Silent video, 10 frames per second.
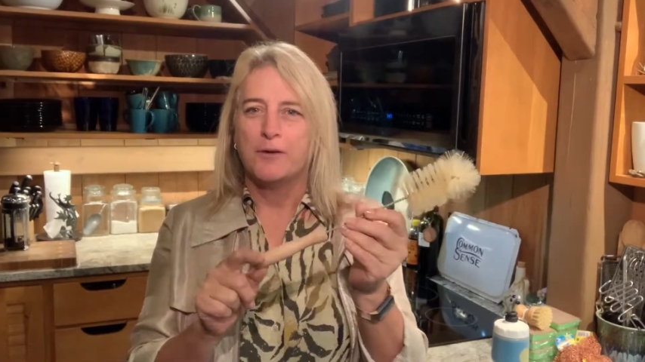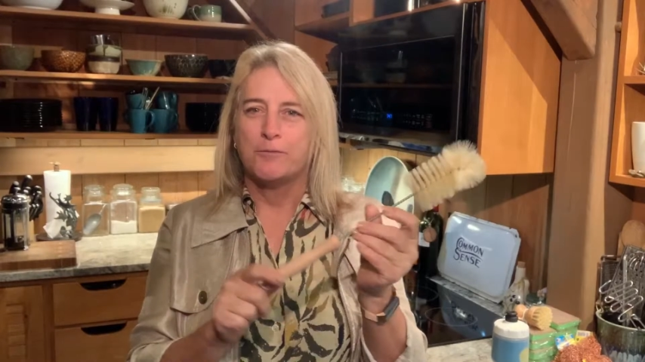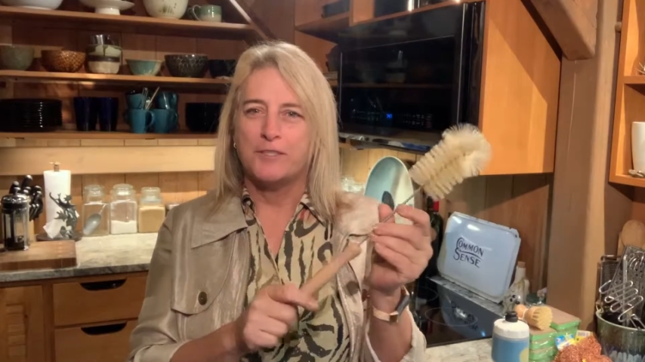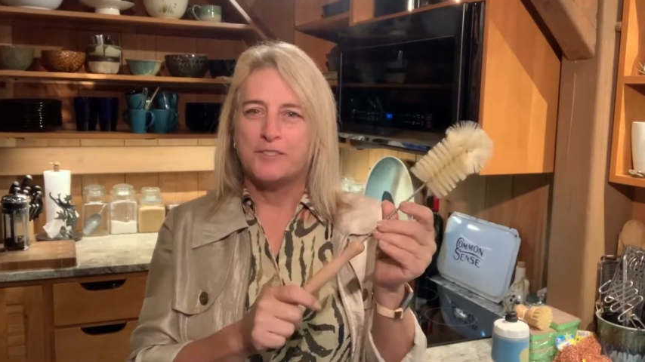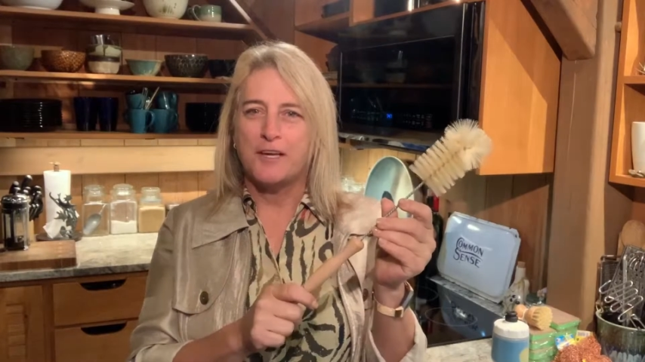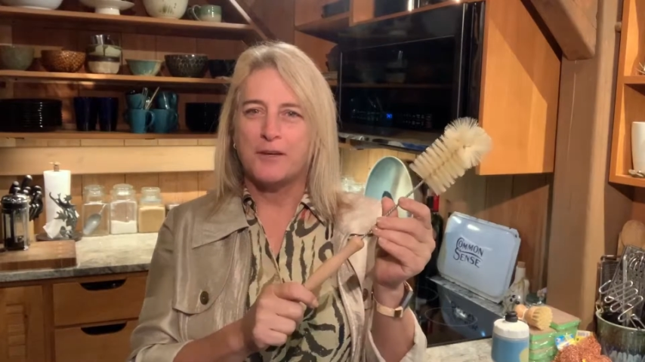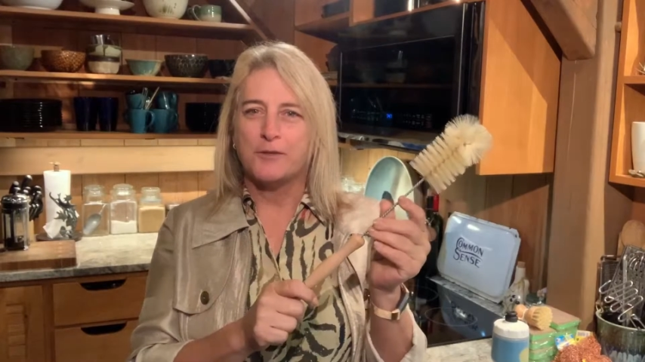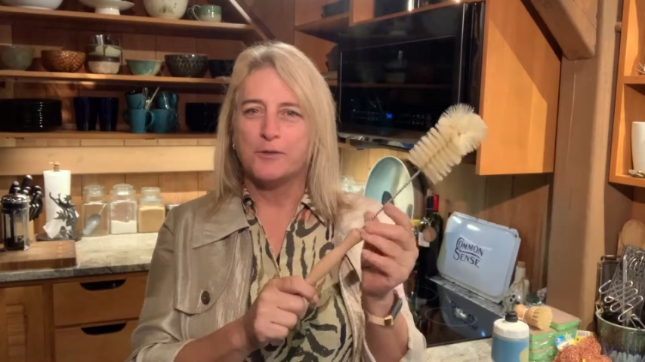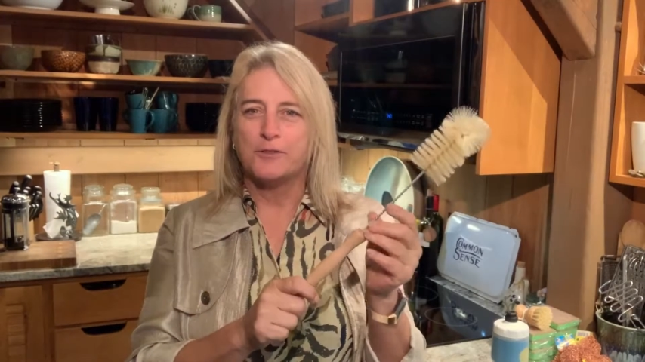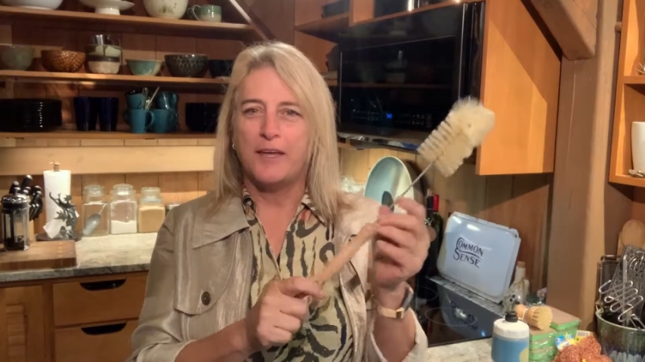
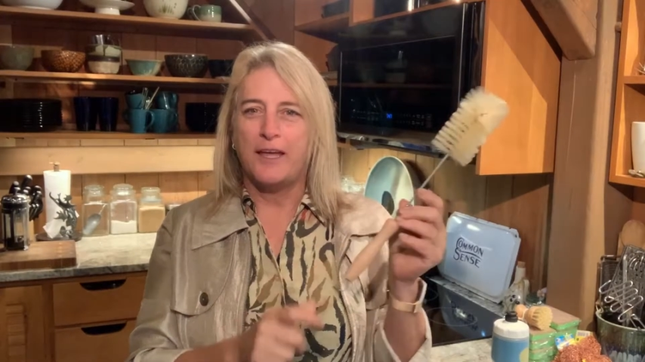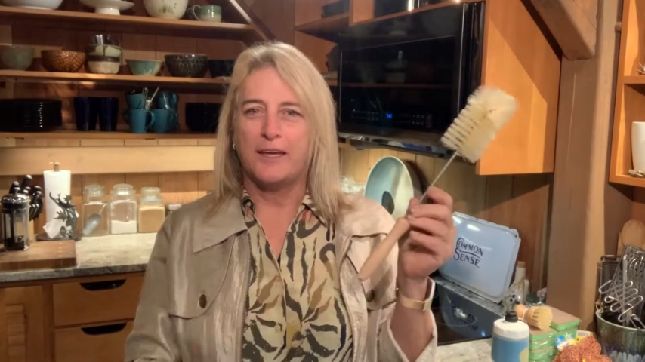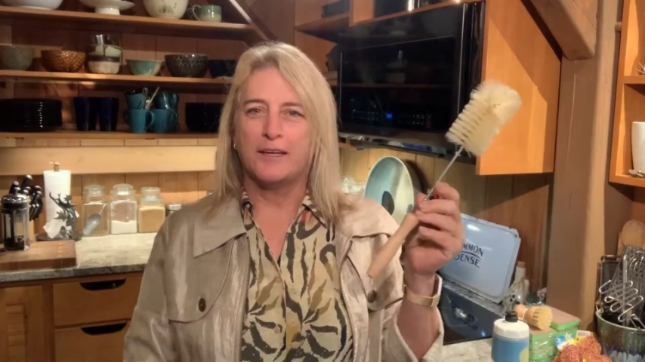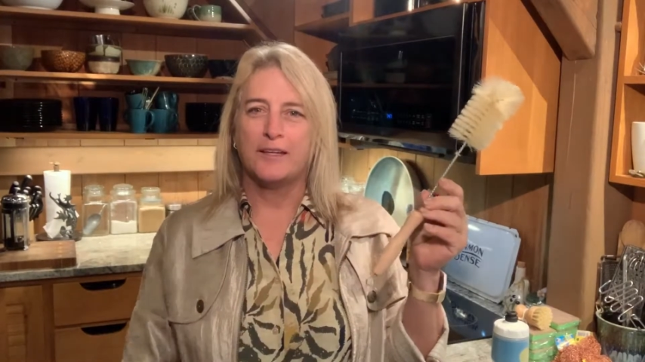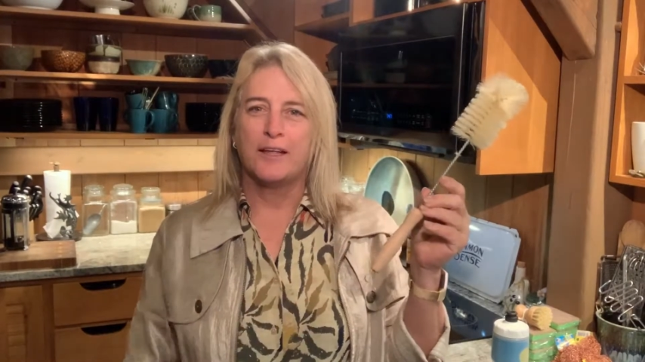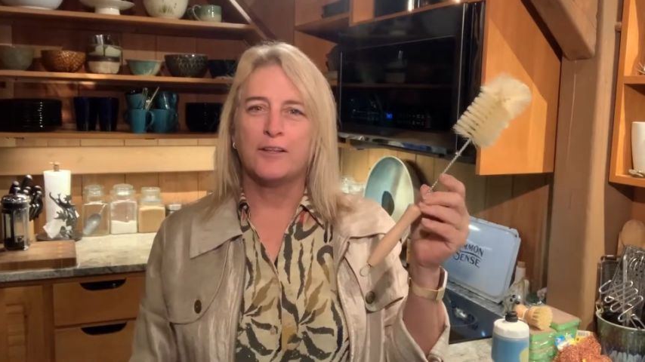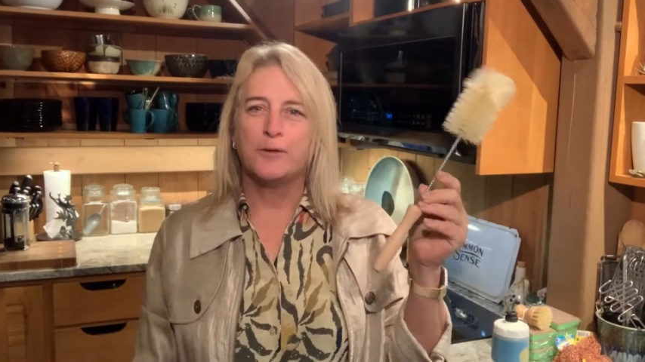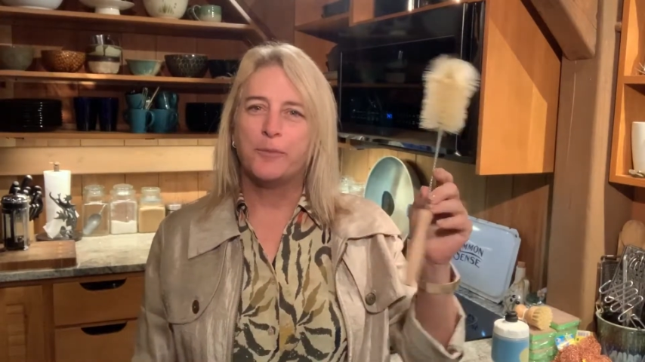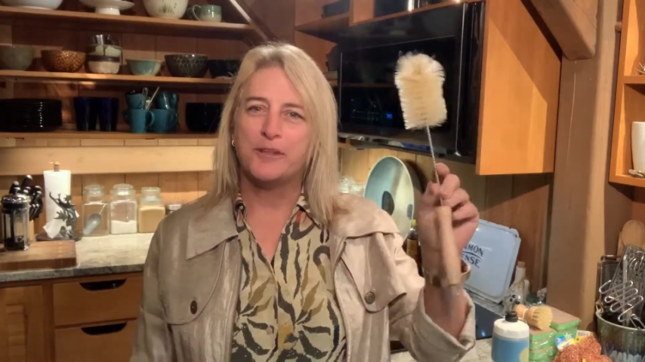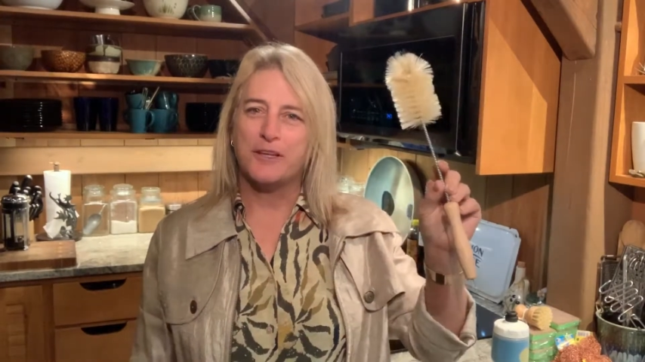recycled and a little
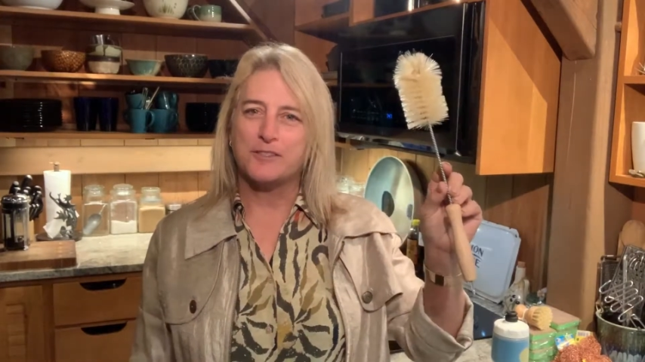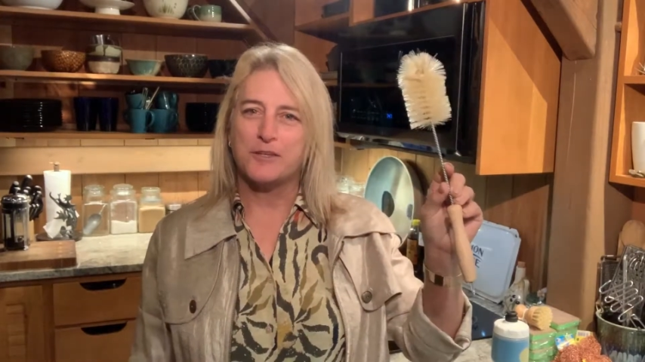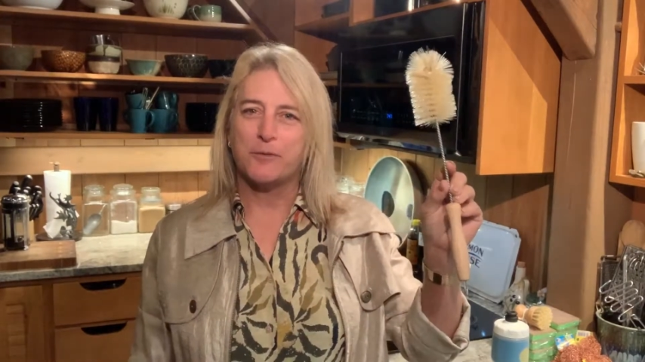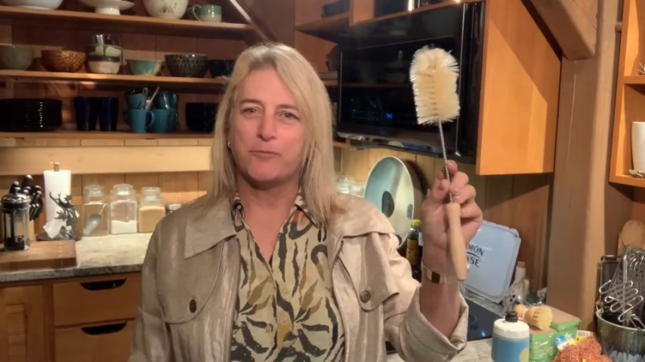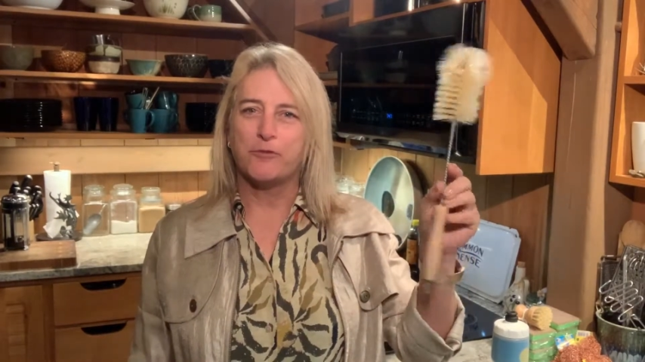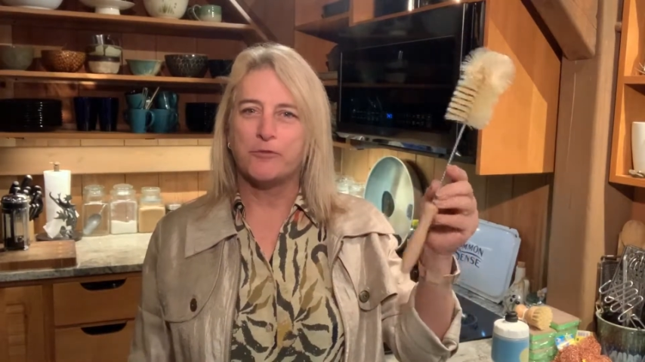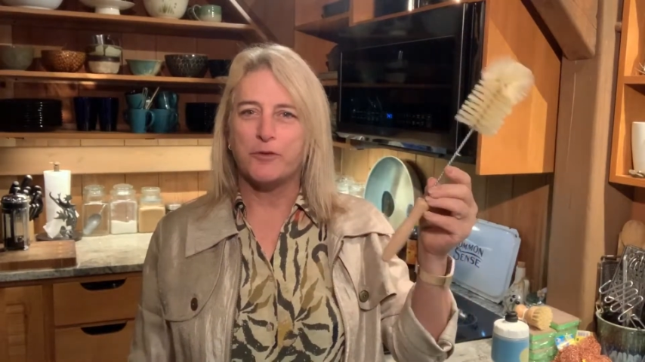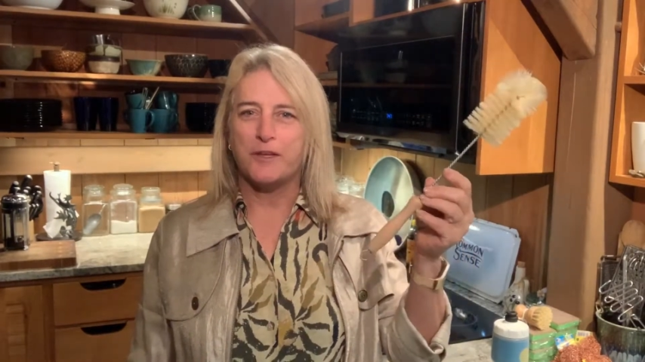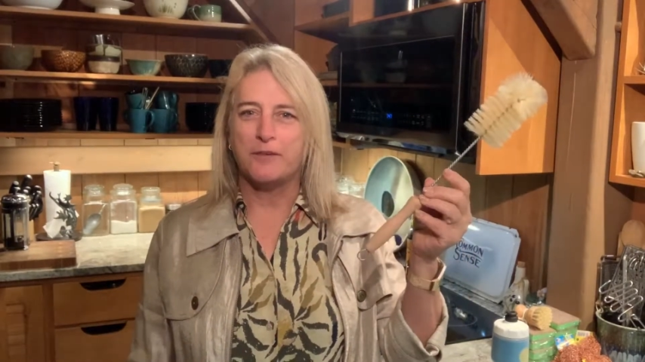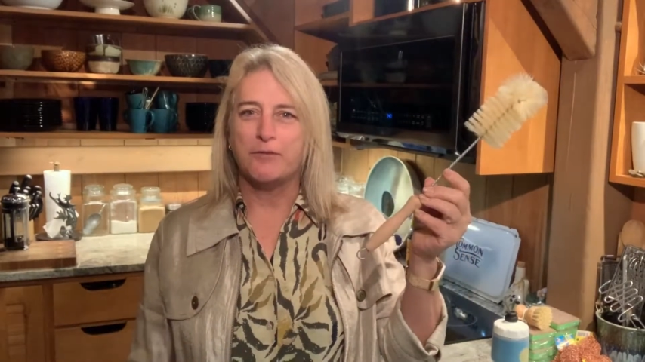bit less harmful for
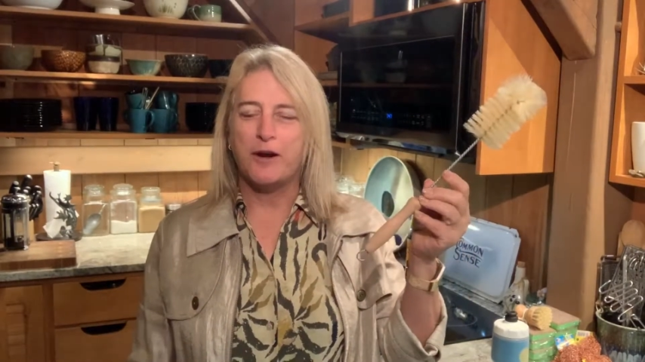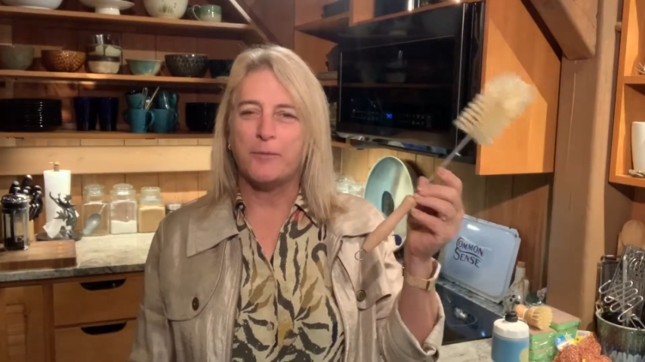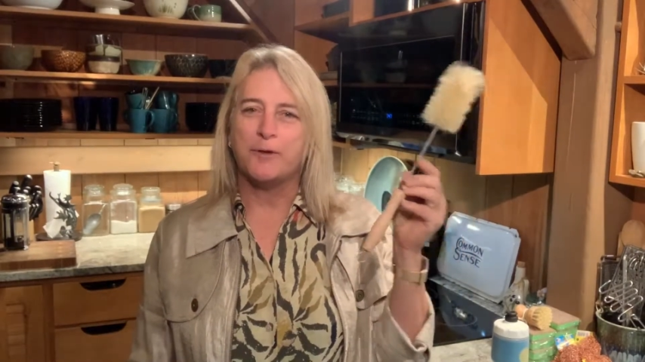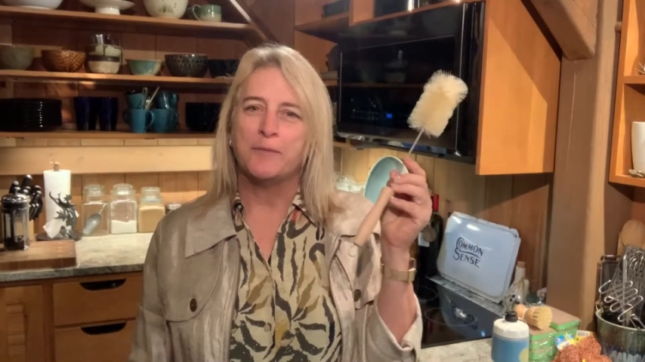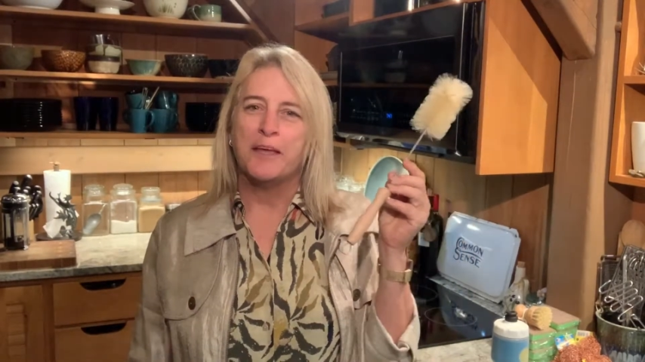the environment.